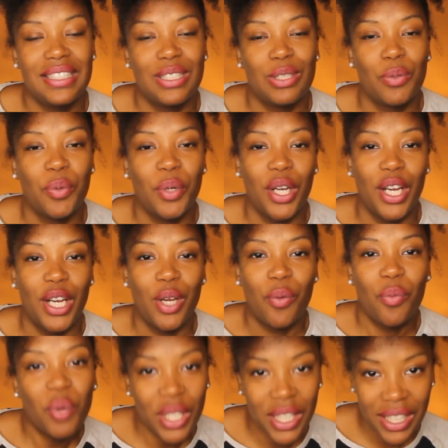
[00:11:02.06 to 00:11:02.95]
to wearing
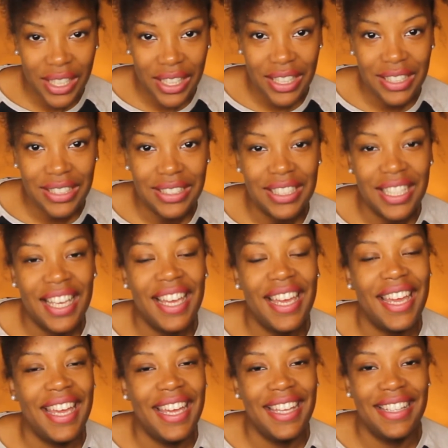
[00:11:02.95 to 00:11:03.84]
wigs,
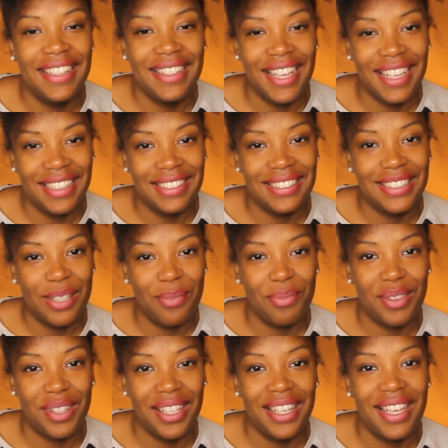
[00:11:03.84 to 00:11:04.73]
and that is
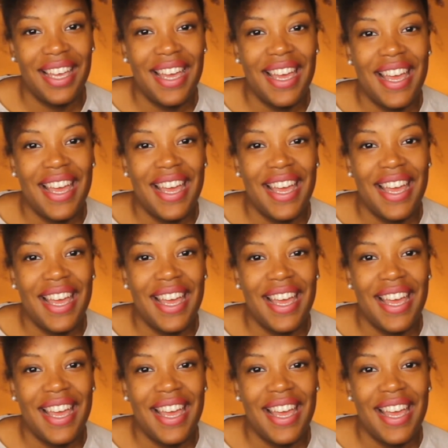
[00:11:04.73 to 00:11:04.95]
something